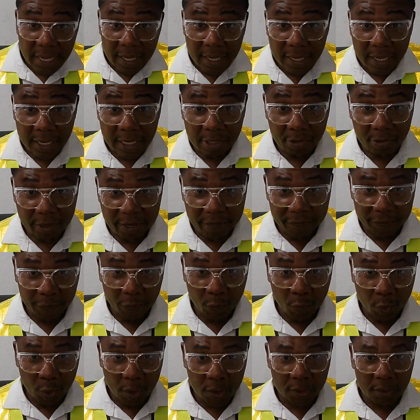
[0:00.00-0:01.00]
Hello
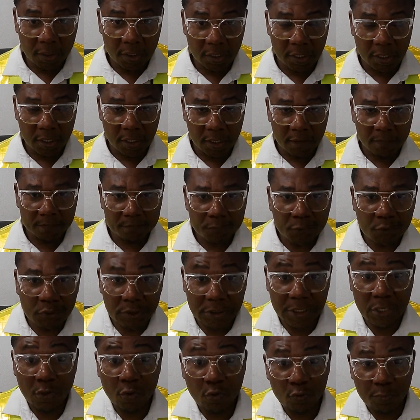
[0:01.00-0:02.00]
everyone.
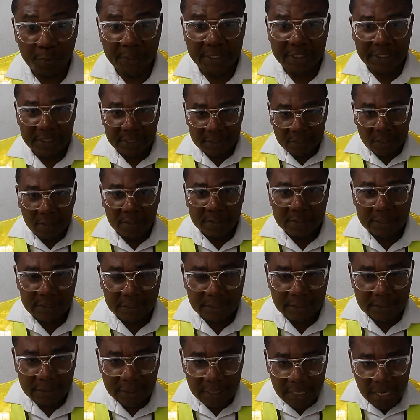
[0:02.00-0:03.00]
Today we'll be
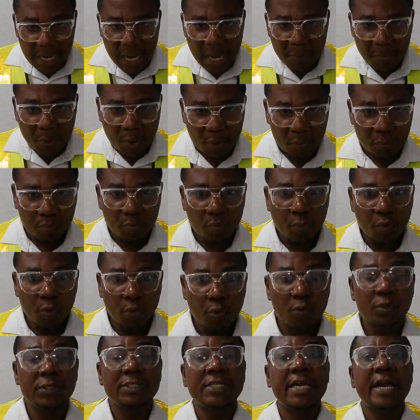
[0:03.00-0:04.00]
discussing carbon
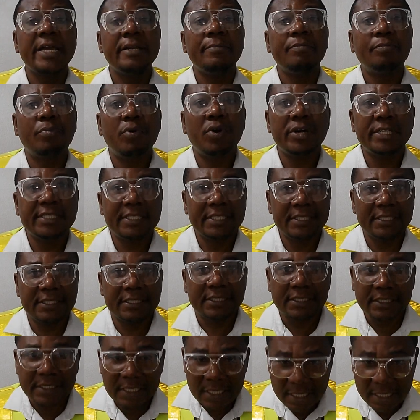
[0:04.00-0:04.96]
monoxide poisoning.